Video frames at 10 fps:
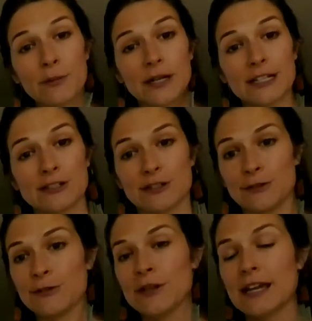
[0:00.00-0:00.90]
I want to
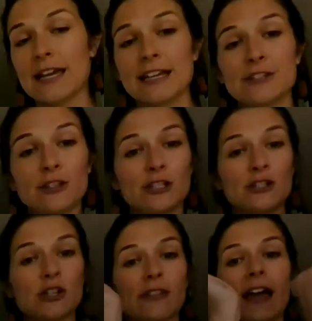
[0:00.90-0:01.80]
do is you're going to
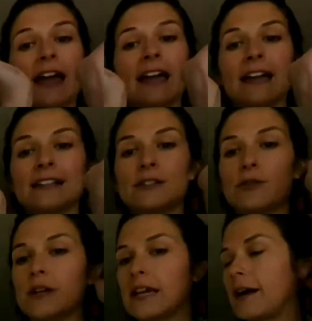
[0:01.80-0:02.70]
draw the hands
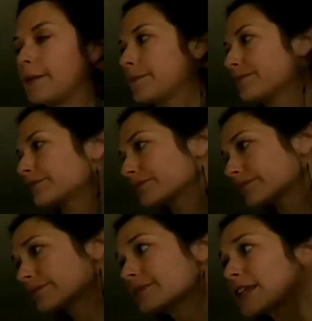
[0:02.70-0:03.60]
going up
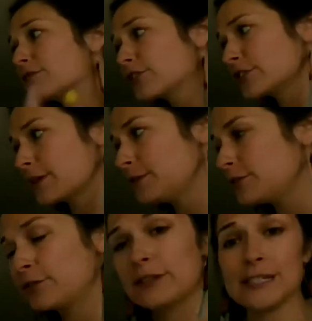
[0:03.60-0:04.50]
for some of
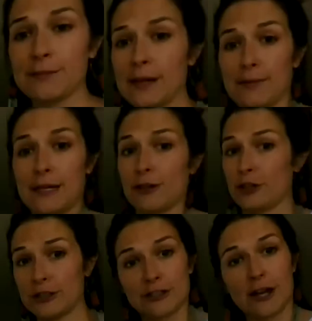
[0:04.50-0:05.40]
you, this may be a
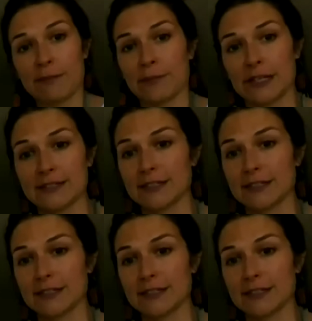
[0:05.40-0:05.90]
good stopping place.